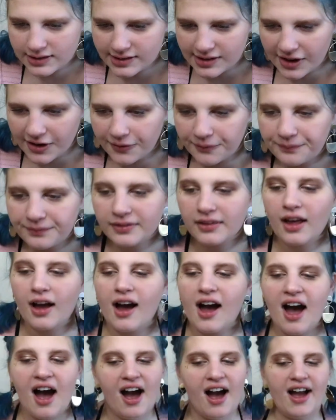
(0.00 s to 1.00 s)
So
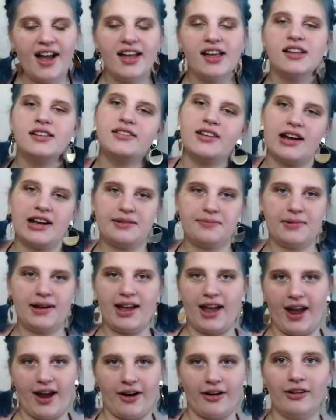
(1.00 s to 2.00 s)
I dyed my
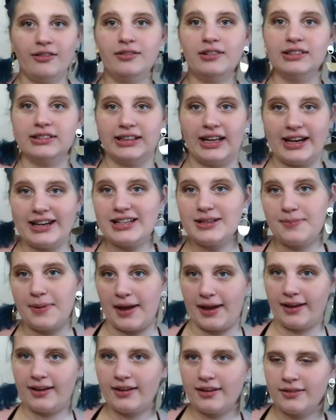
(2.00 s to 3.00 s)
hair light
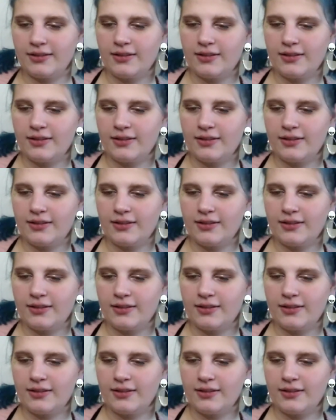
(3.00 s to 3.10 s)
pink.